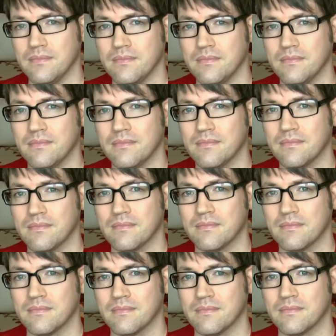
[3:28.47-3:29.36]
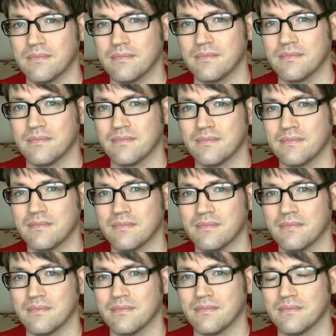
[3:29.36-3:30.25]

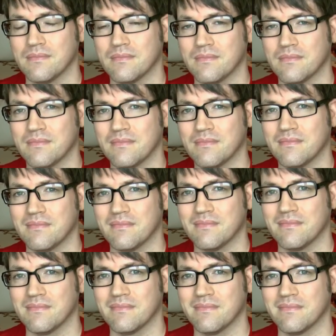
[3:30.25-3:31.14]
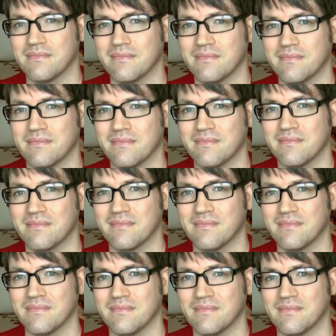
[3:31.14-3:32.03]

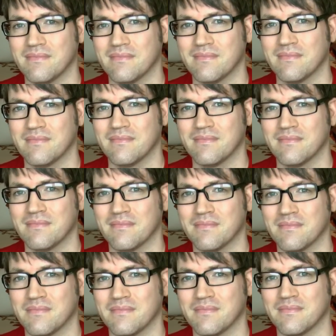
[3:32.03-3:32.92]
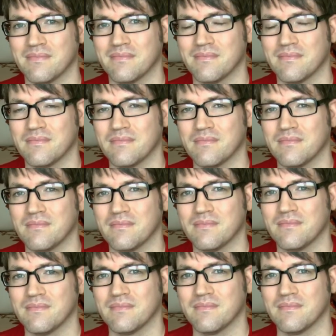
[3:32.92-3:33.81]

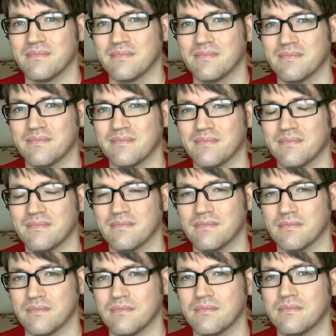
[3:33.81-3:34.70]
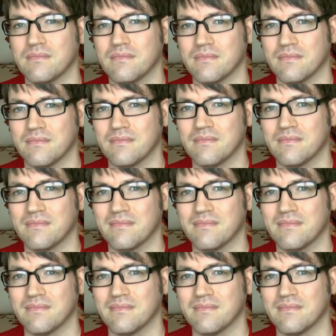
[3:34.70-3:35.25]
[no speech]